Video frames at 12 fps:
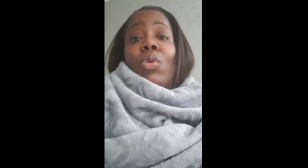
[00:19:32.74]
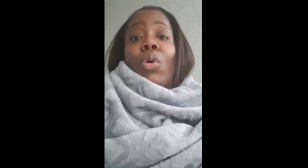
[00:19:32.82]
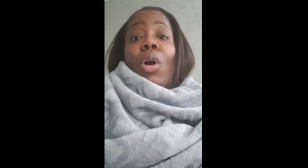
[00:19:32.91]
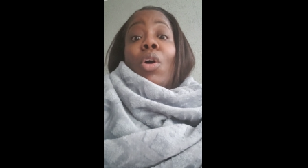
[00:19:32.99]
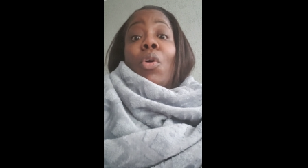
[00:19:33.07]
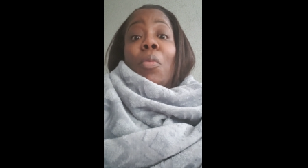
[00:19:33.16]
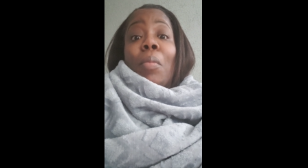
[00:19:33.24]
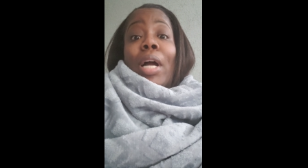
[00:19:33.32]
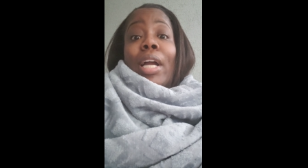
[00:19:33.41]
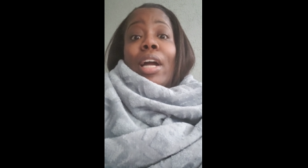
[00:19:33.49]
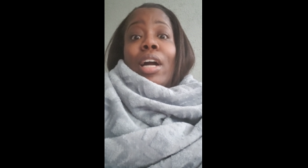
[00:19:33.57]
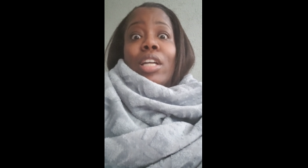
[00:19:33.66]
oh
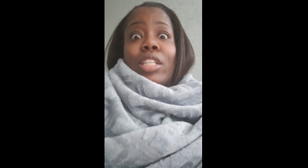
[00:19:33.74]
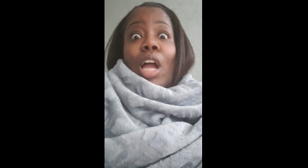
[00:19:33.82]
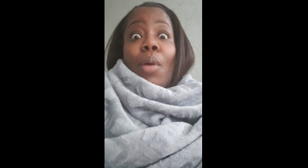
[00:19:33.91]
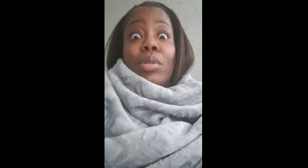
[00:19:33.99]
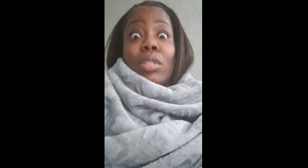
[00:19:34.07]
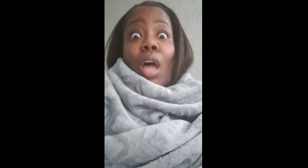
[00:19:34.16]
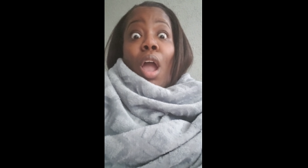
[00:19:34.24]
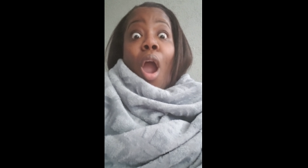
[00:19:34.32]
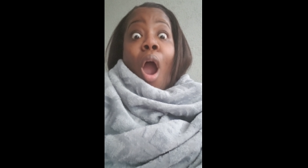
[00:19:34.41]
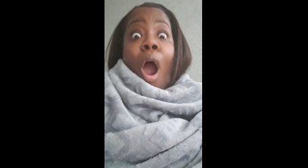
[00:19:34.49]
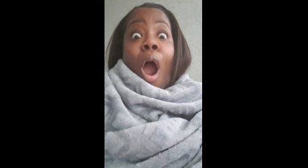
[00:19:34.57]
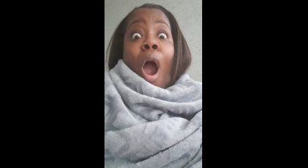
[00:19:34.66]
my gosh, I was like,
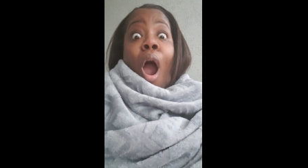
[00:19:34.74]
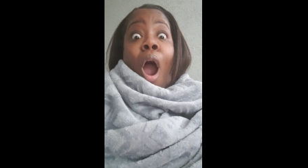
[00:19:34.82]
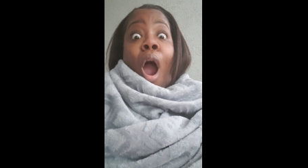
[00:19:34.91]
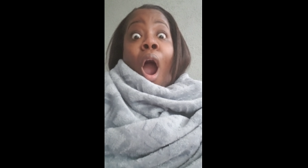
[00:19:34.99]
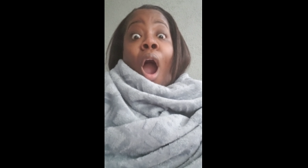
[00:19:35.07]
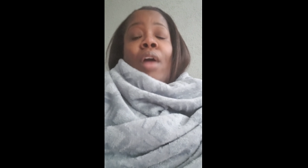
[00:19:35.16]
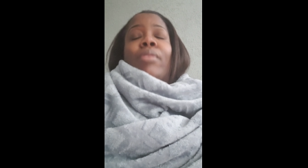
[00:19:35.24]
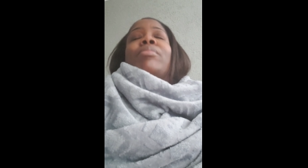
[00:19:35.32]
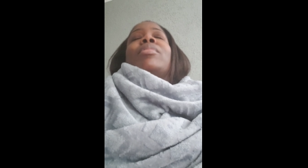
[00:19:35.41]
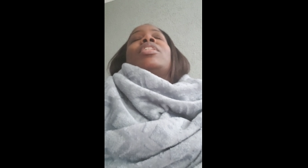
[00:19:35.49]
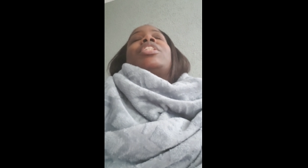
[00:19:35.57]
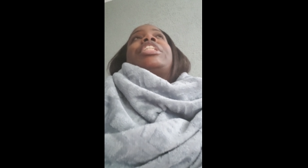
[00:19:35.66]

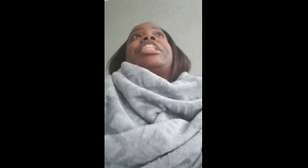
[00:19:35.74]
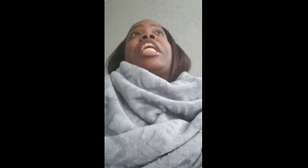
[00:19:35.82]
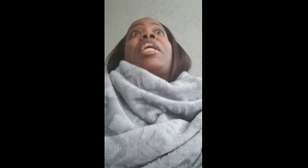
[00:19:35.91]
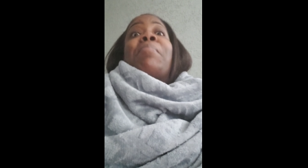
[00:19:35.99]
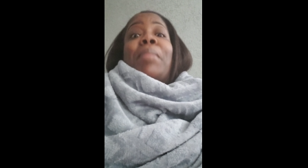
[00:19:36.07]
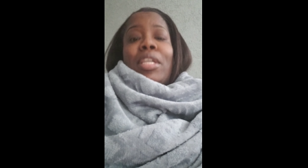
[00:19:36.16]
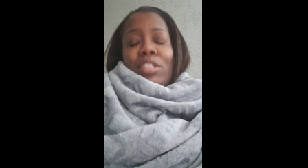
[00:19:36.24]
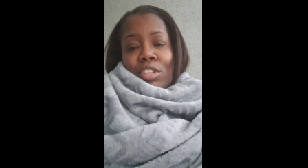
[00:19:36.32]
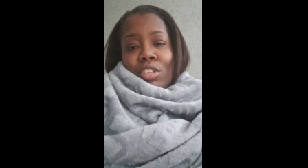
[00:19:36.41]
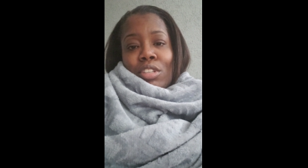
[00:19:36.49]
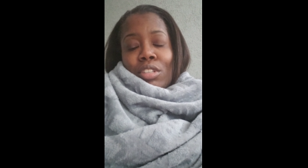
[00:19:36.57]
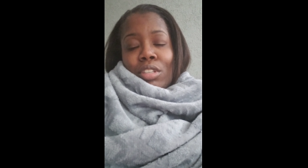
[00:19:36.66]
she
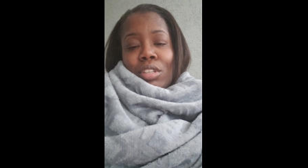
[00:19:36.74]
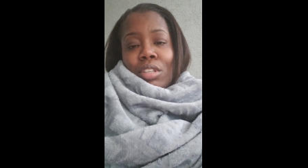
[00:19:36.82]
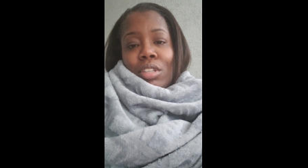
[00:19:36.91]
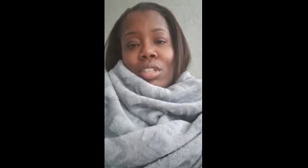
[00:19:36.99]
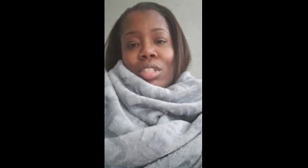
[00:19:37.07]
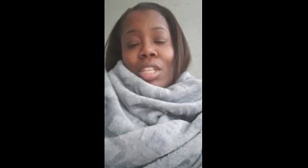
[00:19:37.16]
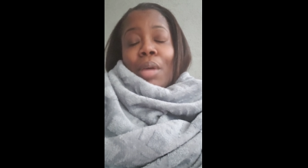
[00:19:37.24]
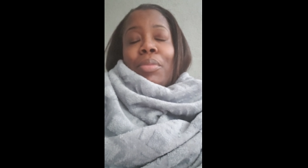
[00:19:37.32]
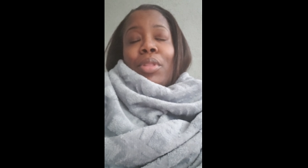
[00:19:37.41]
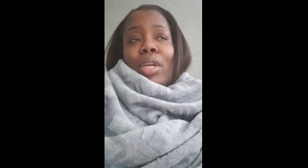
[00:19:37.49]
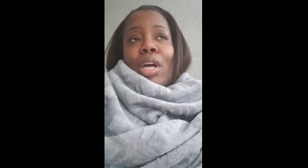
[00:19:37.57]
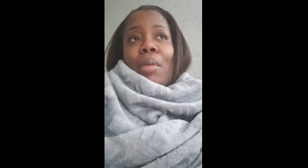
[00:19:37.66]
mentioned
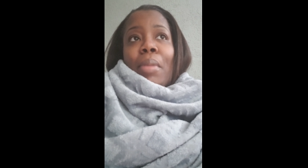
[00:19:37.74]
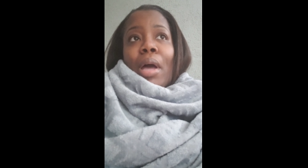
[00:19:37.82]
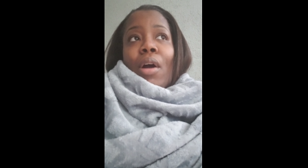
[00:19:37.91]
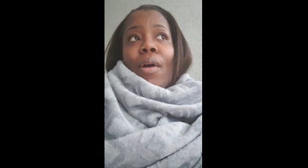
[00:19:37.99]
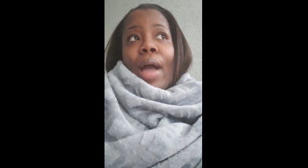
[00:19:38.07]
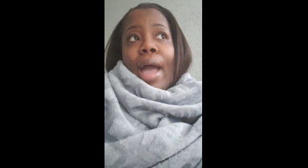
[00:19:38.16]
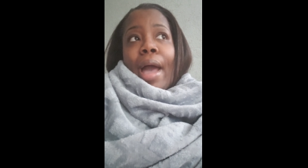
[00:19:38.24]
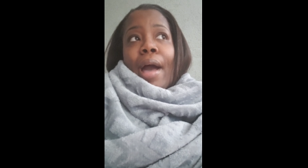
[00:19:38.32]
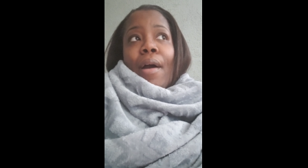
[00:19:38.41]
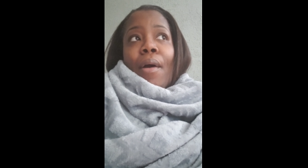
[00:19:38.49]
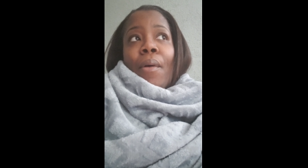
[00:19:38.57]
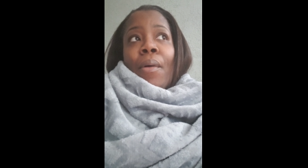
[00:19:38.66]
something about
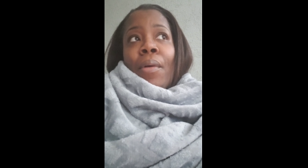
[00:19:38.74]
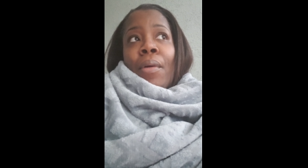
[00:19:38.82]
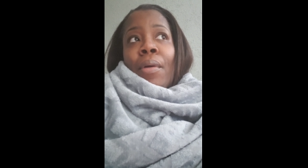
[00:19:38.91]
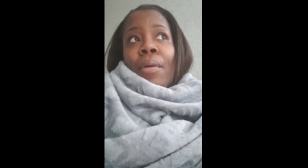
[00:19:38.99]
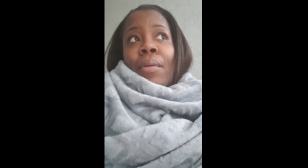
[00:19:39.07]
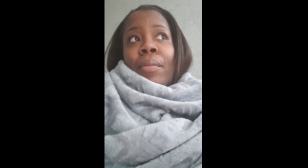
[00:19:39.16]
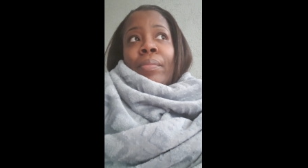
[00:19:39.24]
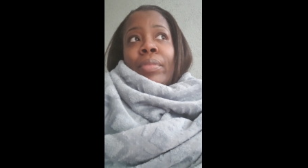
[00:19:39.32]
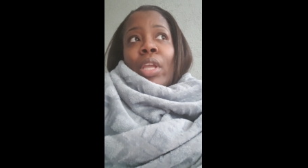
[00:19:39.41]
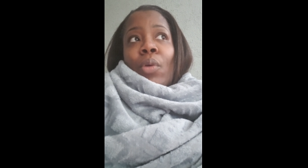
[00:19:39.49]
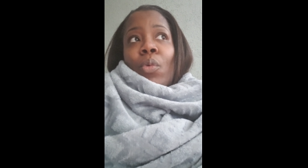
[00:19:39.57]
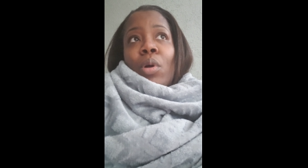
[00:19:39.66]
how
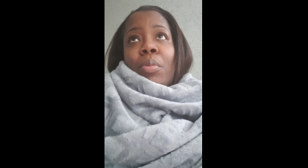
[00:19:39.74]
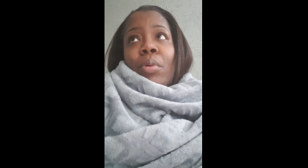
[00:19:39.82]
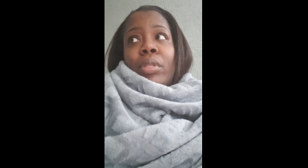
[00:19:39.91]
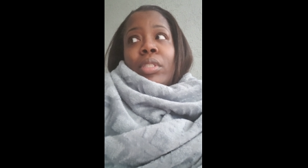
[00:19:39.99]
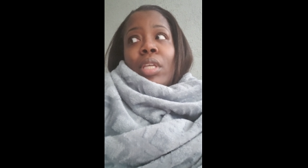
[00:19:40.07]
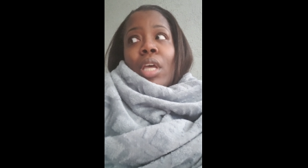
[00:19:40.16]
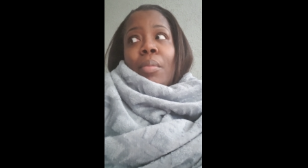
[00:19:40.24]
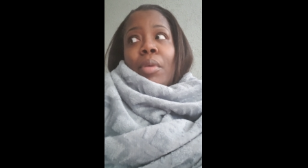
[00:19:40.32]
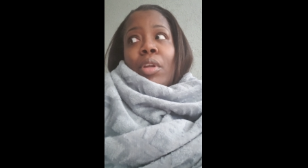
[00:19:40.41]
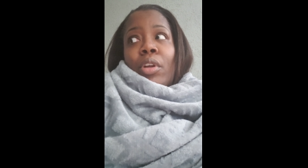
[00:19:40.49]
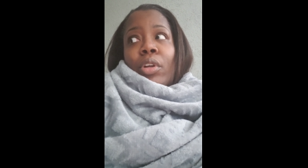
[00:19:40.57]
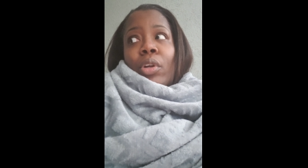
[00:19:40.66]
at one point in time
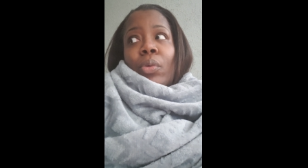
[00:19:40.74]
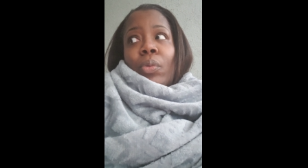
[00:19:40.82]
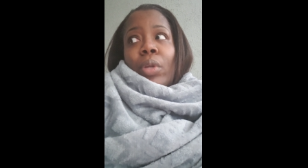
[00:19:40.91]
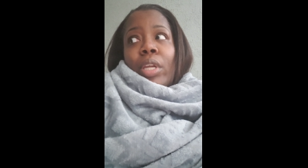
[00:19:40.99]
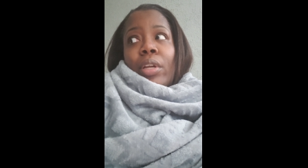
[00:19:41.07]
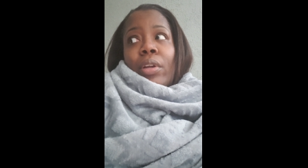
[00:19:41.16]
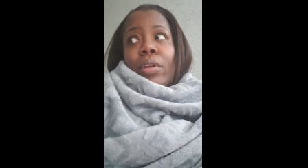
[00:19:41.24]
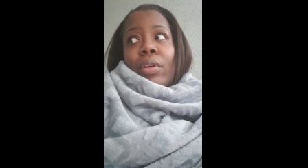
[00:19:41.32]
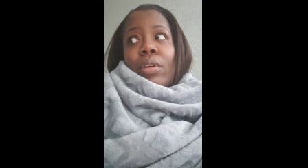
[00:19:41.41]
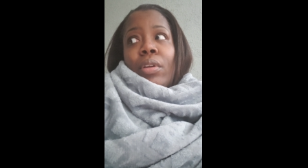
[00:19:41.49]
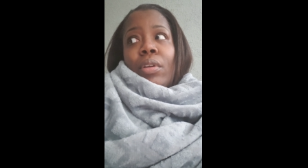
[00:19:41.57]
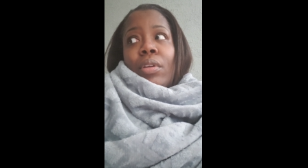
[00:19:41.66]
in her career,
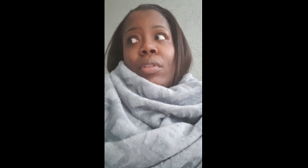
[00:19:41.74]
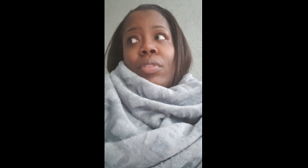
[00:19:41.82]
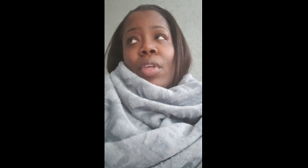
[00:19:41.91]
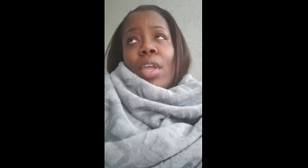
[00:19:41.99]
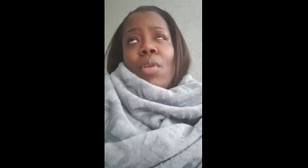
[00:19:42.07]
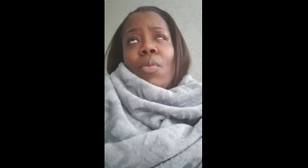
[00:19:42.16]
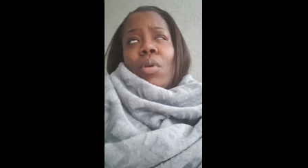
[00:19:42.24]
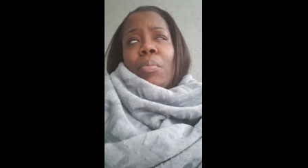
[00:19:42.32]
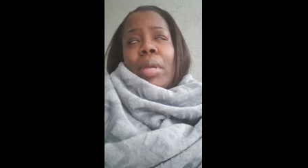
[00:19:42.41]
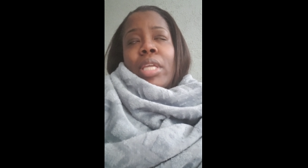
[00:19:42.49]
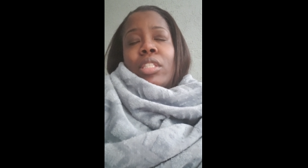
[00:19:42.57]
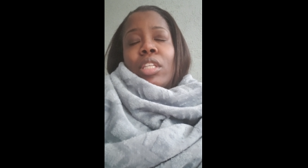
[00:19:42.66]
they were
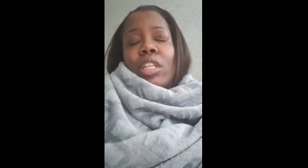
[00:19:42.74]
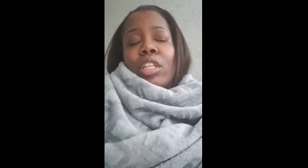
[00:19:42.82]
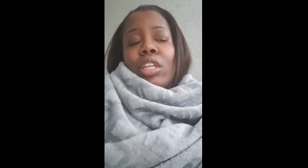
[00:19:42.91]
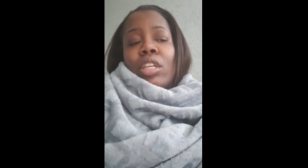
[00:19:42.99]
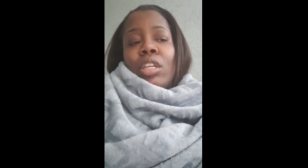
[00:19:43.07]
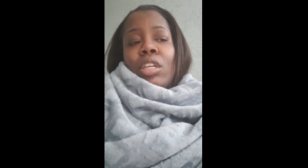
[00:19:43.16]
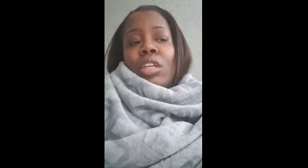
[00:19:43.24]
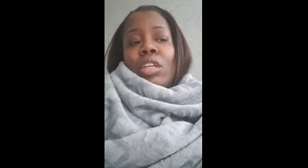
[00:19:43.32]
basically